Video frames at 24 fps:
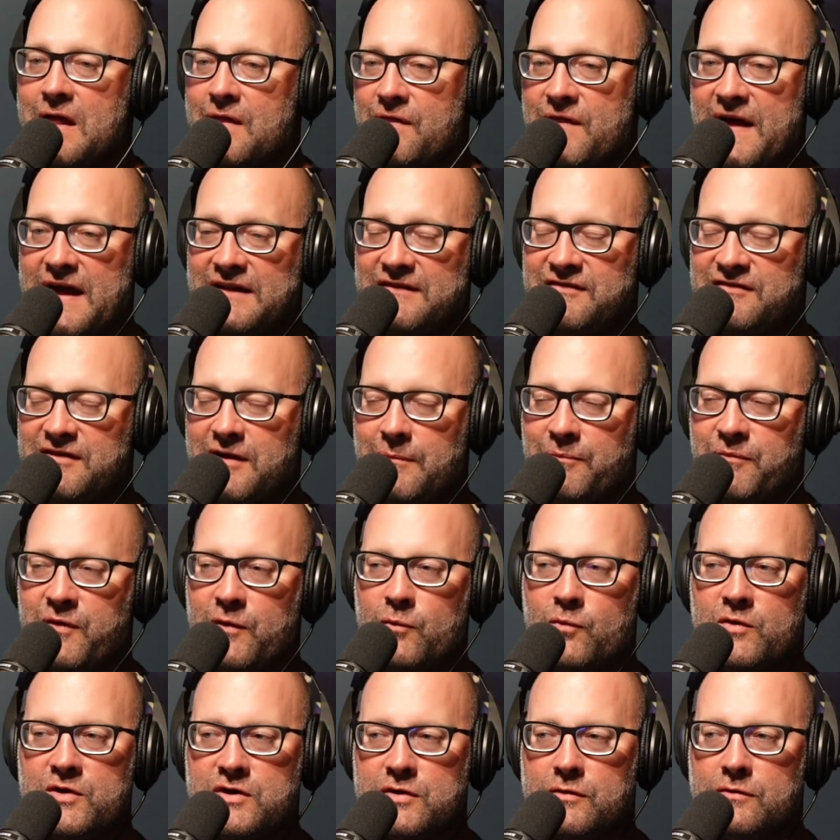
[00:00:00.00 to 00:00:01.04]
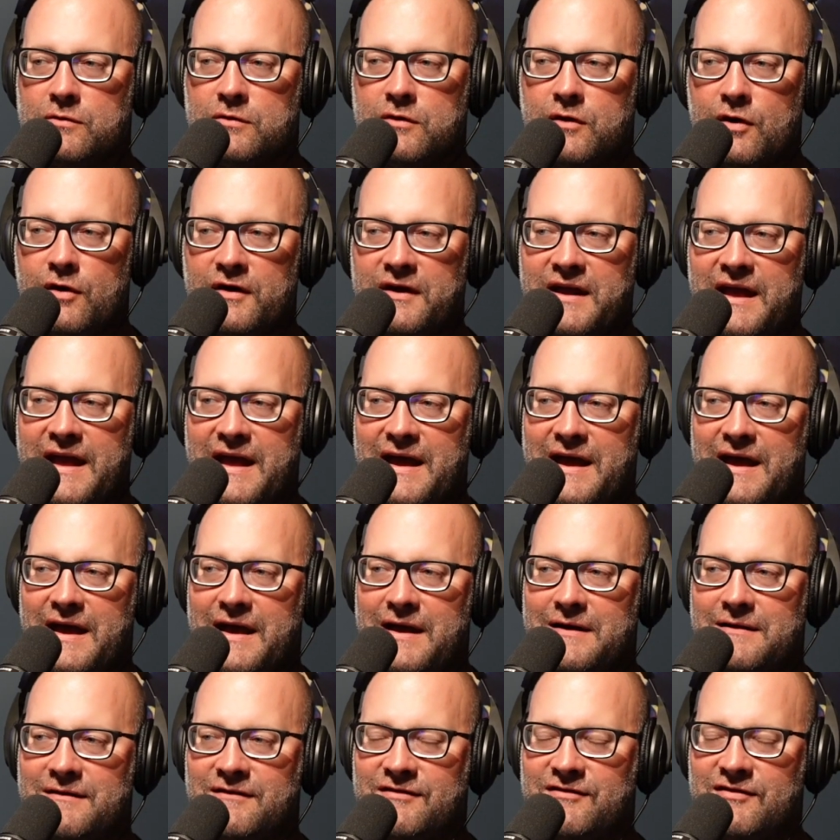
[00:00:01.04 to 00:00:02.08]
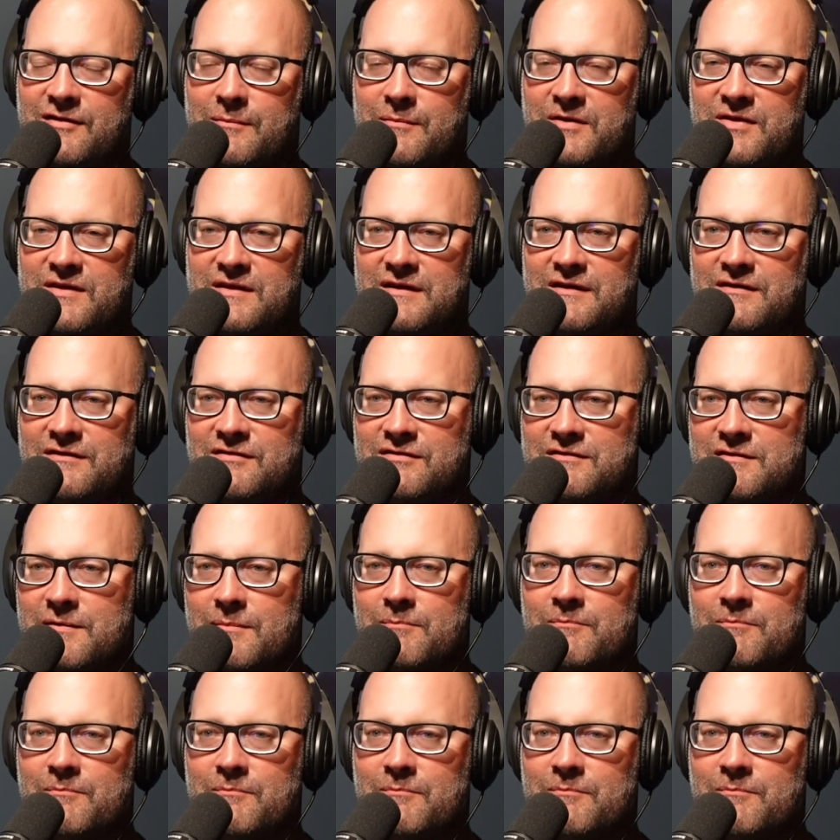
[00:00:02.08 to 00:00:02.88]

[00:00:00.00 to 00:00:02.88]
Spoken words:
that's something when you look at some of these